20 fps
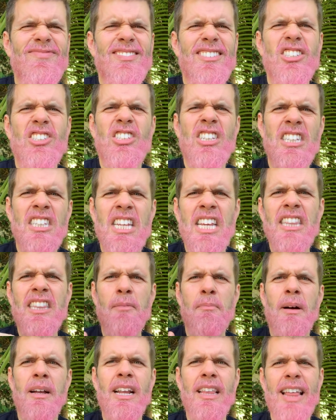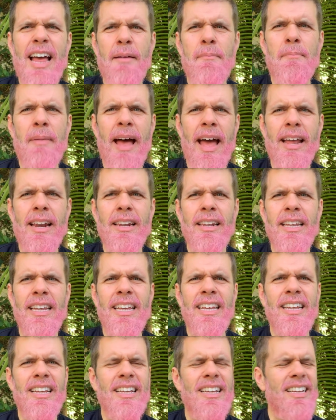Does she need the money that
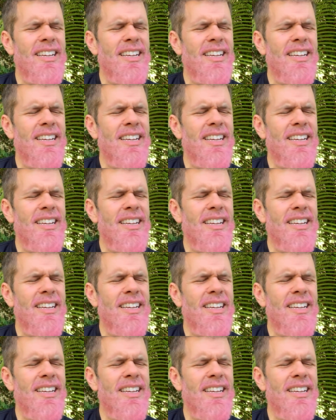badly?